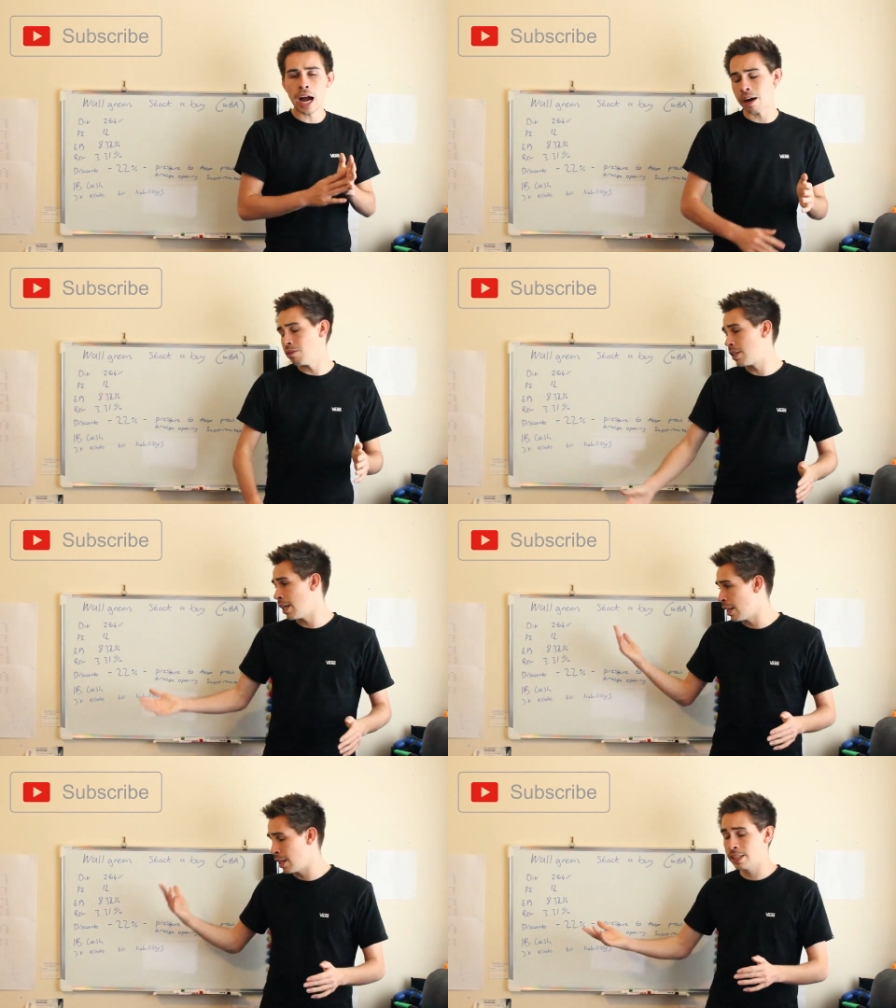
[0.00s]
I would
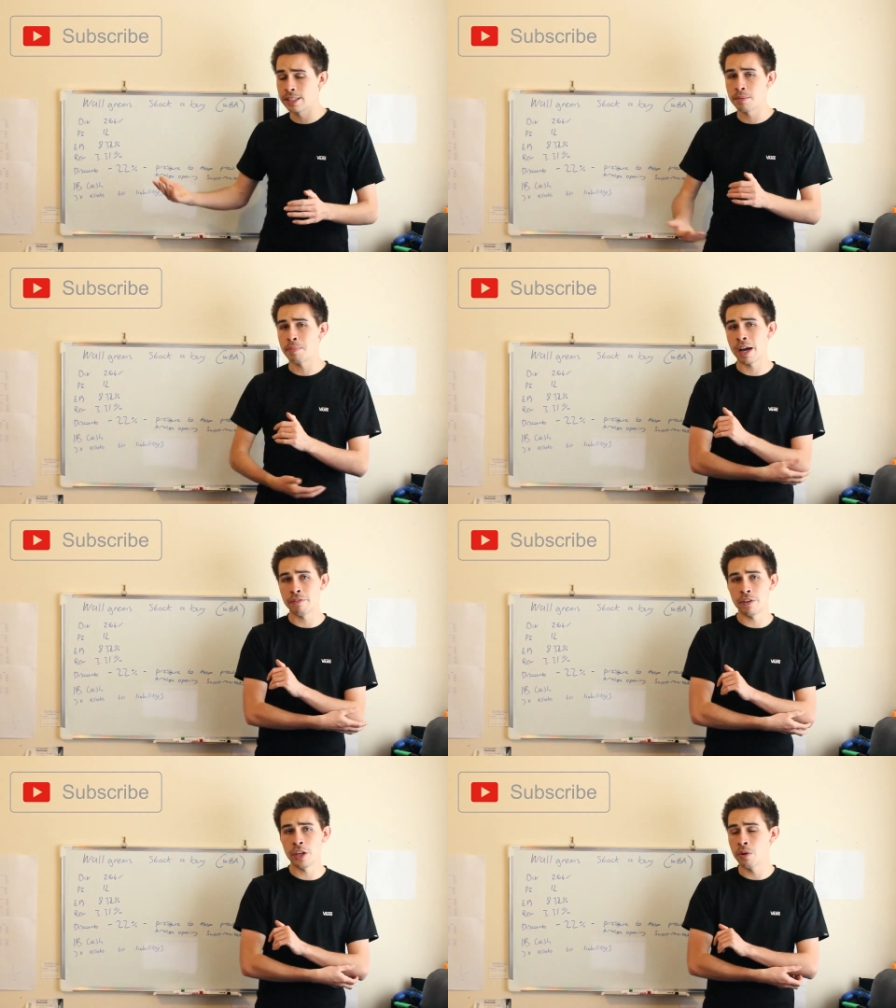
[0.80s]
say that this is a buy
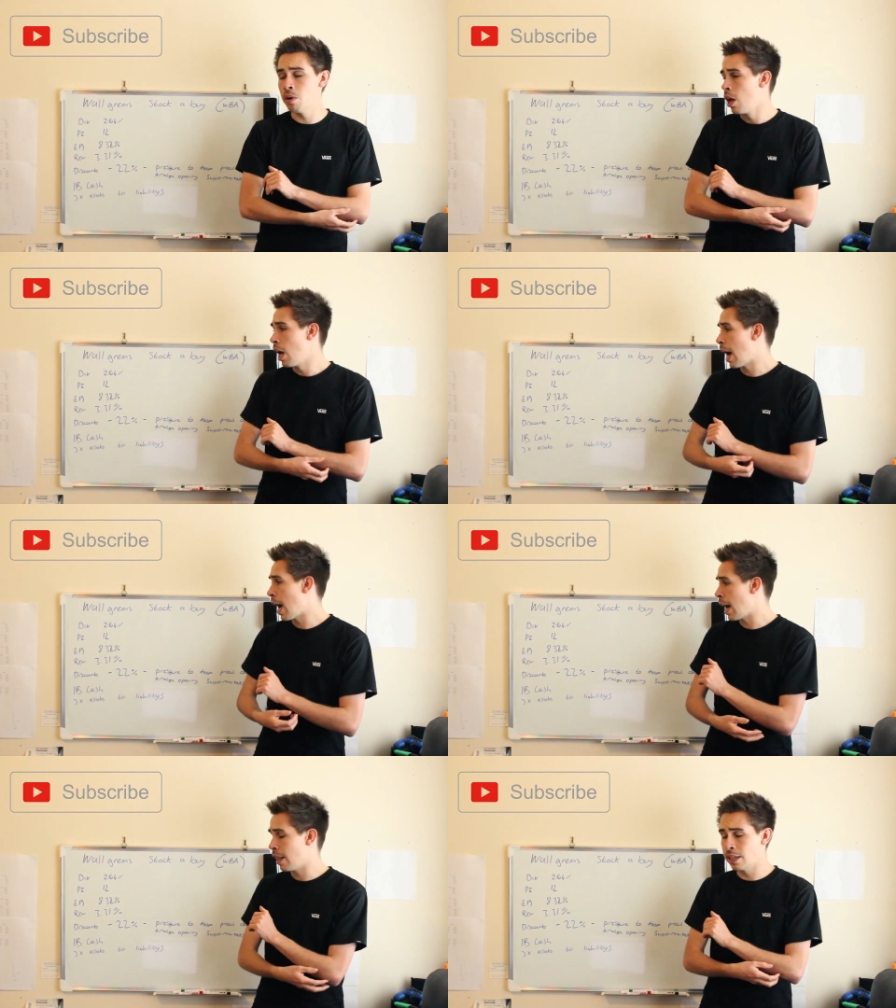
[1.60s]
for you uh,
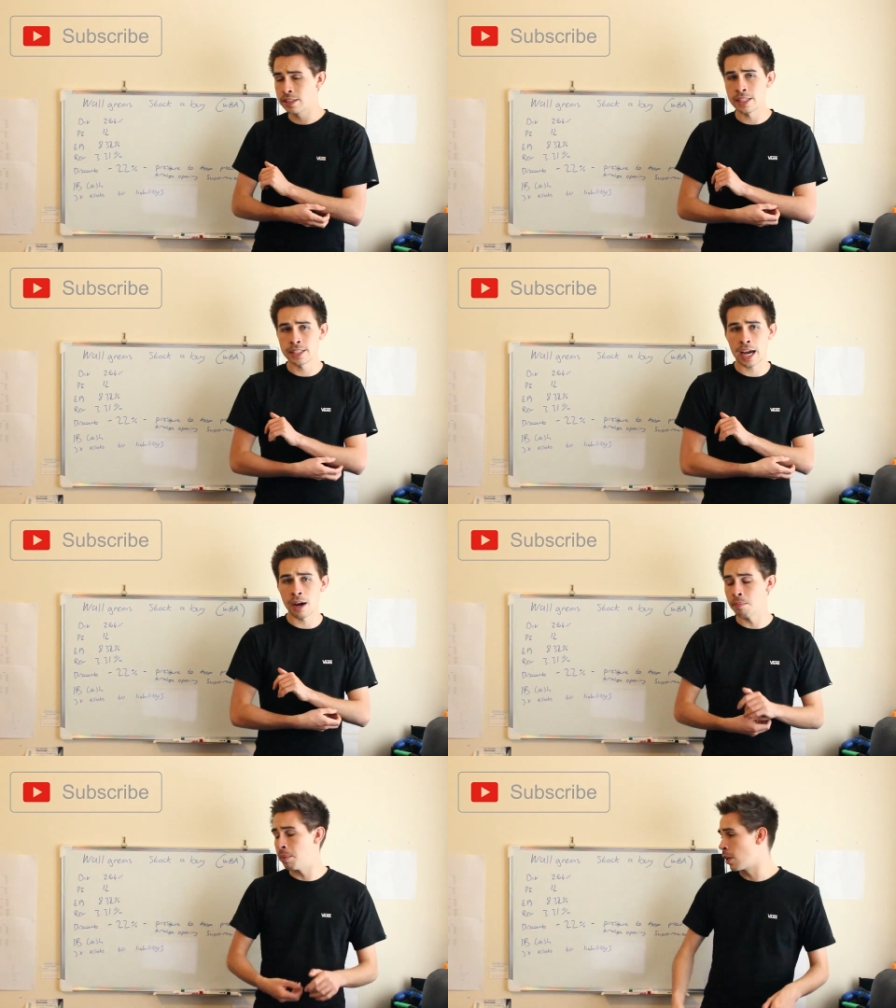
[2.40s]
at this
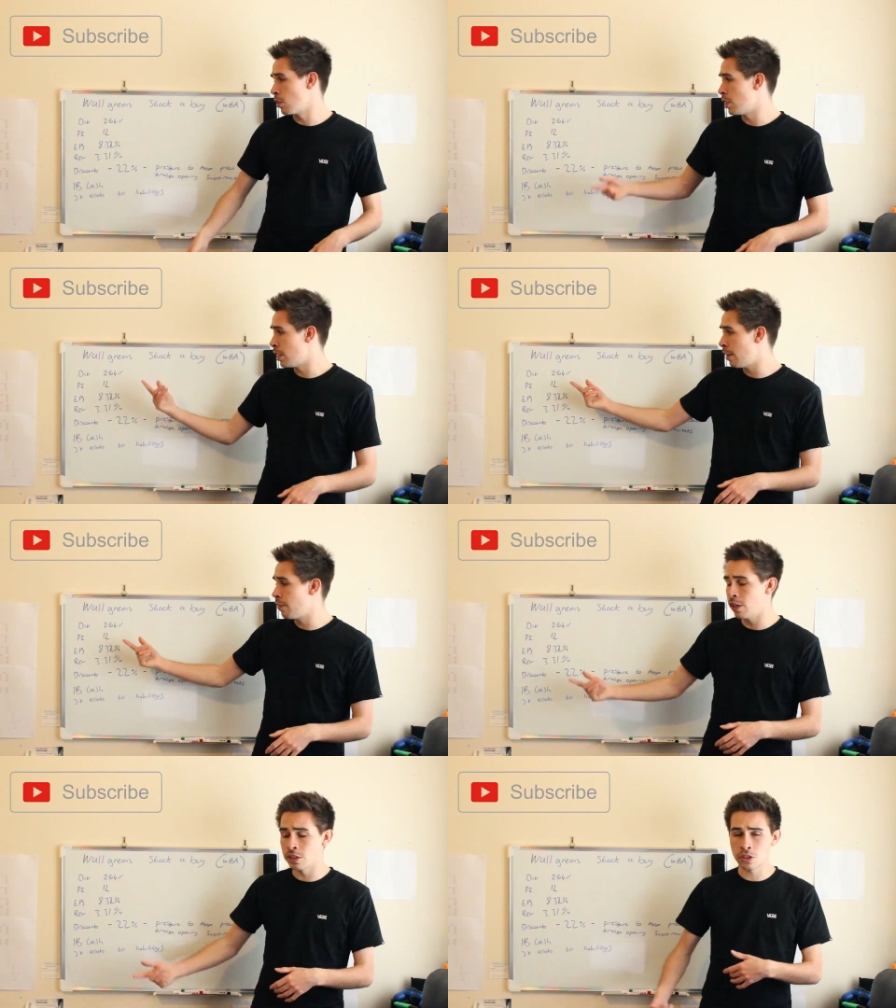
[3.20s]
discount because your
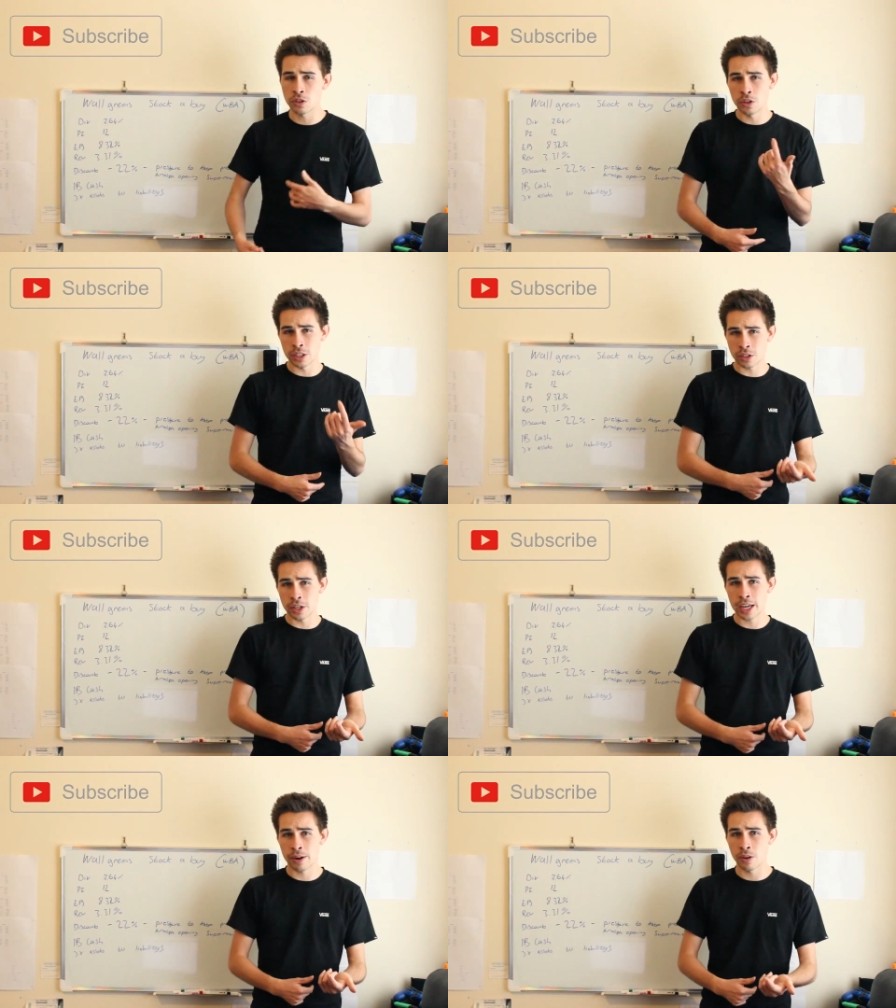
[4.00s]
dividend's good, it's
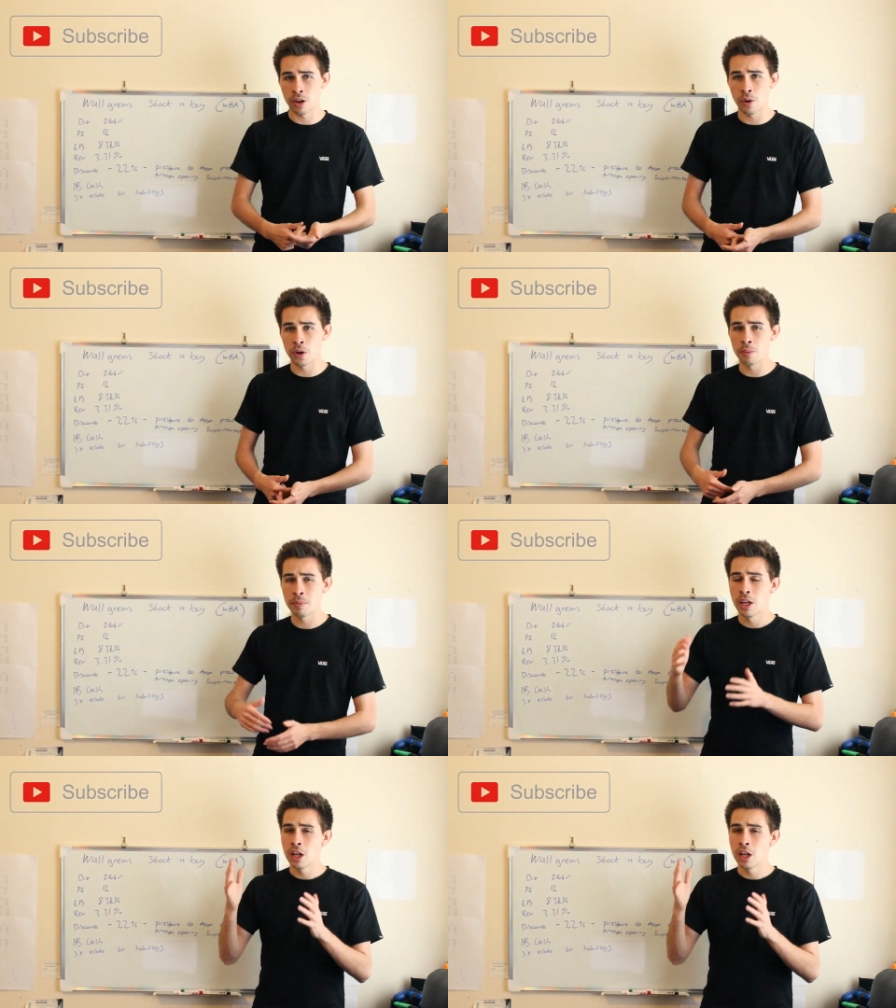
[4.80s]
going to carry on going up.